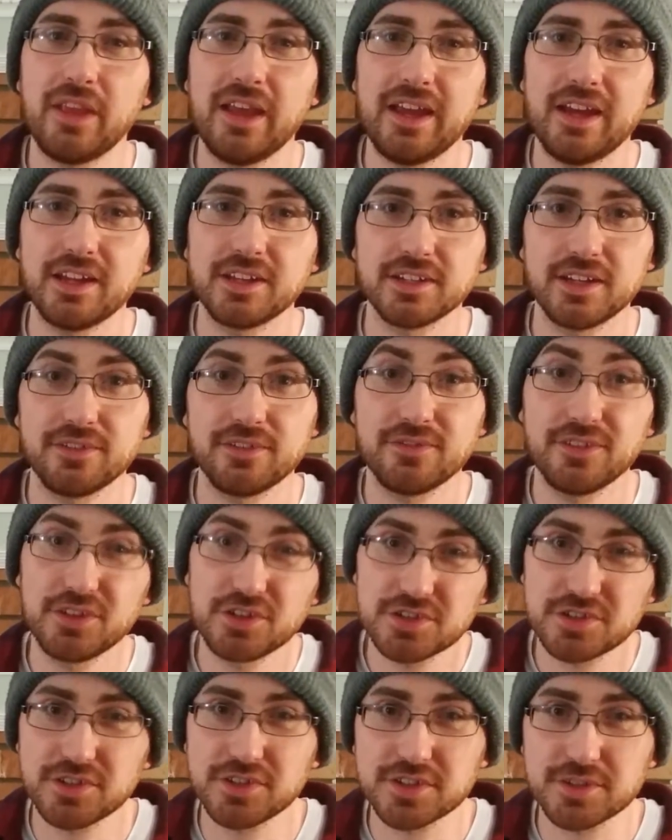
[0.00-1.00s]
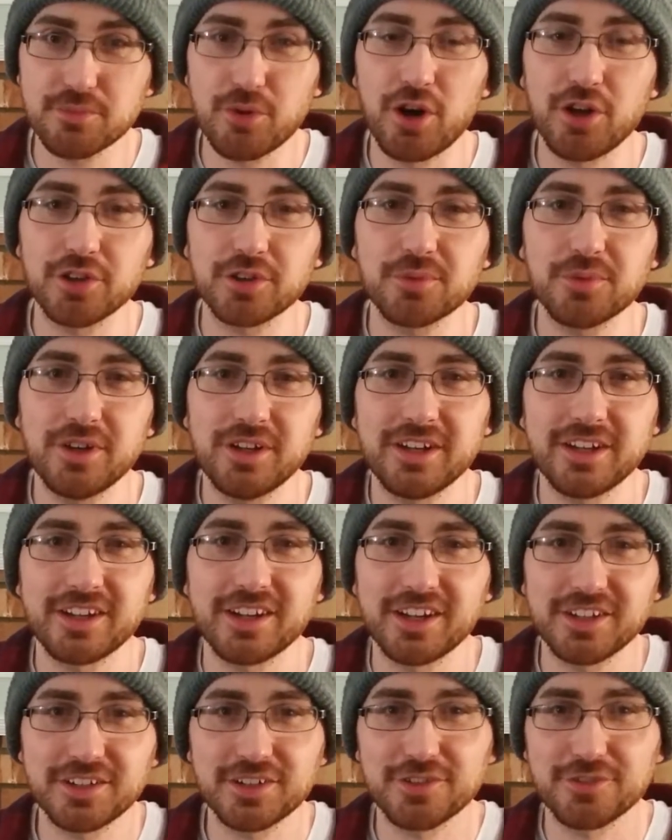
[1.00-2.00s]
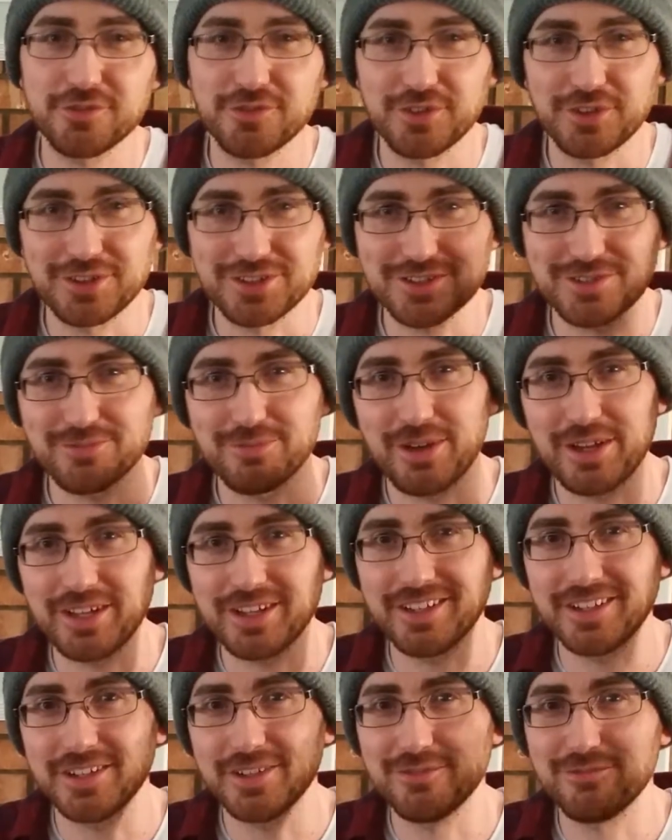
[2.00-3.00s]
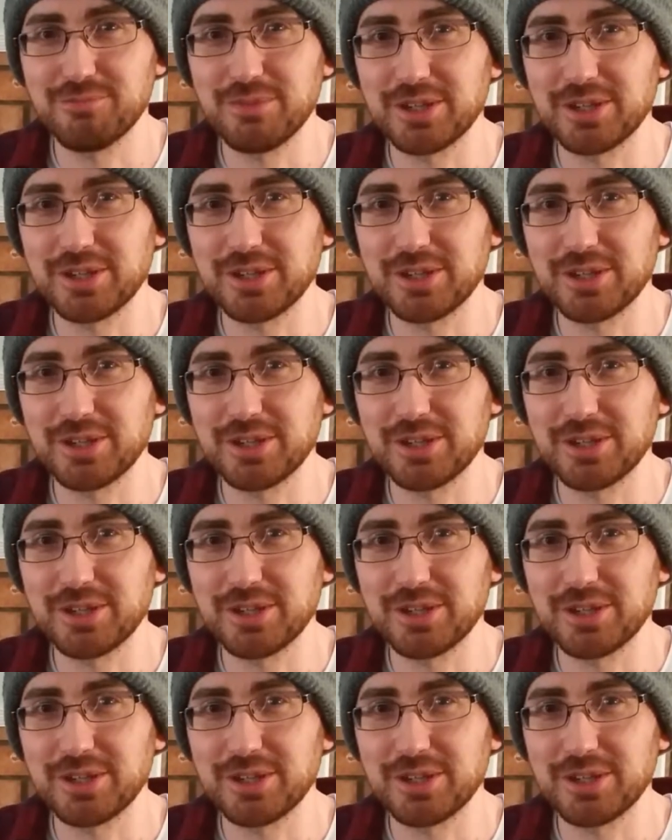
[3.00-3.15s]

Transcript: And I finished the smaller one, and I didn't finish my